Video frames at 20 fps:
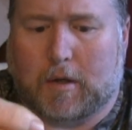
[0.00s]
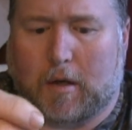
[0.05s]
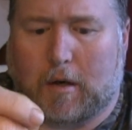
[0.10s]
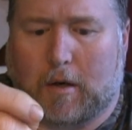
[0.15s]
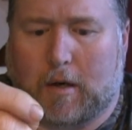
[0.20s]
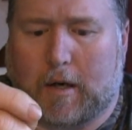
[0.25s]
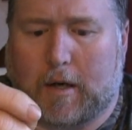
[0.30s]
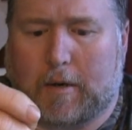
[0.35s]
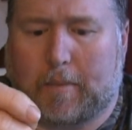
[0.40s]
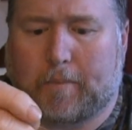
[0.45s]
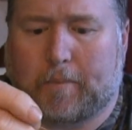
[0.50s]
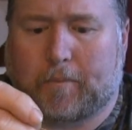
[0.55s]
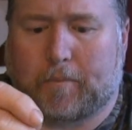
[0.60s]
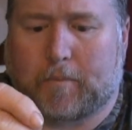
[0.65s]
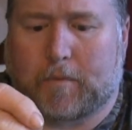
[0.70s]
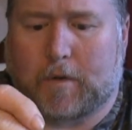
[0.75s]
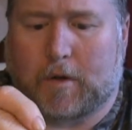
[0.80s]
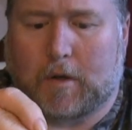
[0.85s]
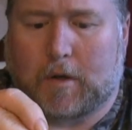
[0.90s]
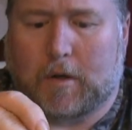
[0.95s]
Alright,
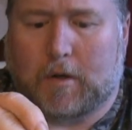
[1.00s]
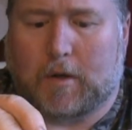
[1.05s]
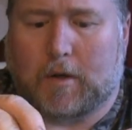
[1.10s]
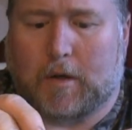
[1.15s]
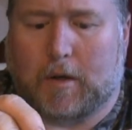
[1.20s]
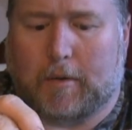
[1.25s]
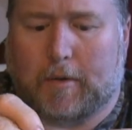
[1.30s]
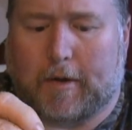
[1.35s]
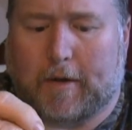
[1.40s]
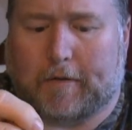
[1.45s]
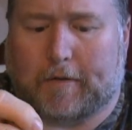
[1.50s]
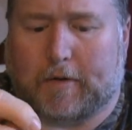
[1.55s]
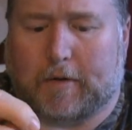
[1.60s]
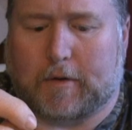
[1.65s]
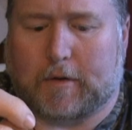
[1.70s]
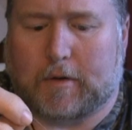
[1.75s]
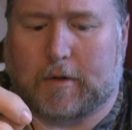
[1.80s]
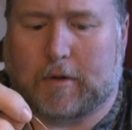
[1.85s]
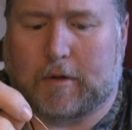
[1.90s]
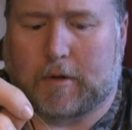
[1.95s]
now we have
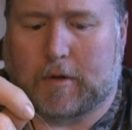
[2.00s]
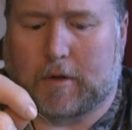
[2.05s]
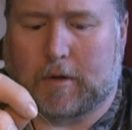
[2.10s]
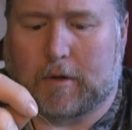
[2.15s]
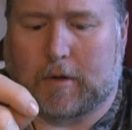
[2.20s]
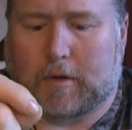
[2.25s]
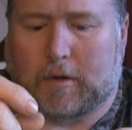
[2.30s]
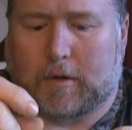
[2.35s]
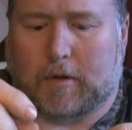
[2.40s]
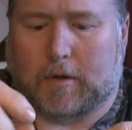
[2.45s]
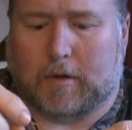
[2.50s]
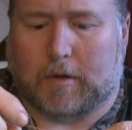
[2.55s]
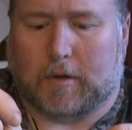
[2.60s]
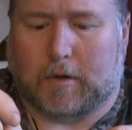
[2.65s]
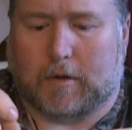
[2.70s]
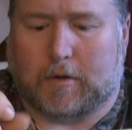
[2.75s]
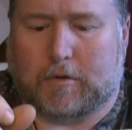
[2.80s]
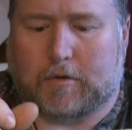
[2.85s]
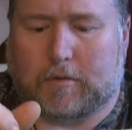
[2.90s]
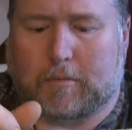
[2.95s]
to
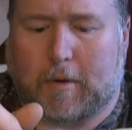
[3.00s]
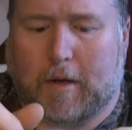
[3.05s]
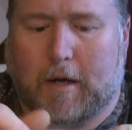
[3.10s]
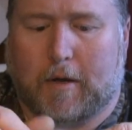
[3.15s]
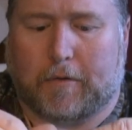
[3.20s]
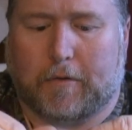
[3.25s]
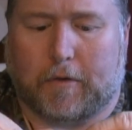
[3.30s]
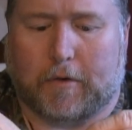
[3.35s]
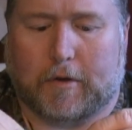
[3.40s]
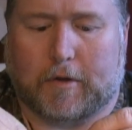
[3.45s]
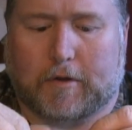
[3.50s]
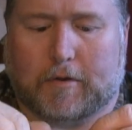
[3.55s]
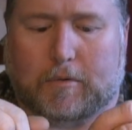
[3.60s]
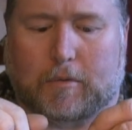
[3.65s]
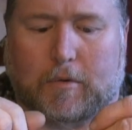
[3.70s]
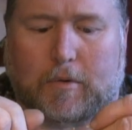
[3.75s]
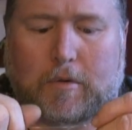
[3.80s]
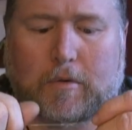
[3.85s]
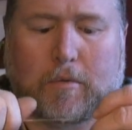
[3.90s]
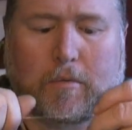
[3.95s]
use your mouth on this
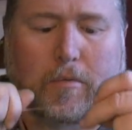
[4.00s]
one.